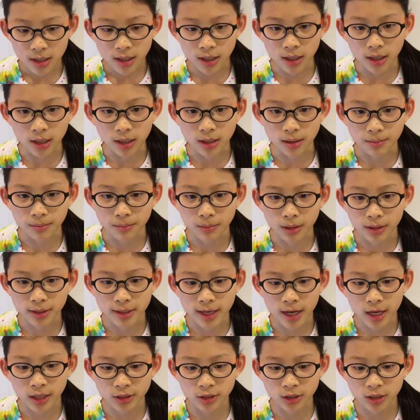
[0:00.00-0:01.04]
But
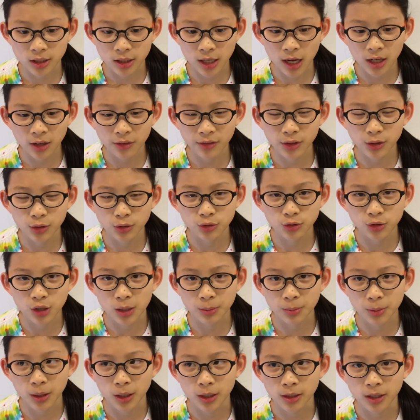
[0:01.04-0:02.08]
yeah, it's kind of an old
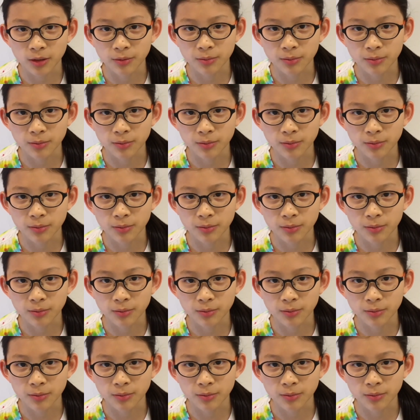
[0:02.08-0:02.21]
tripod.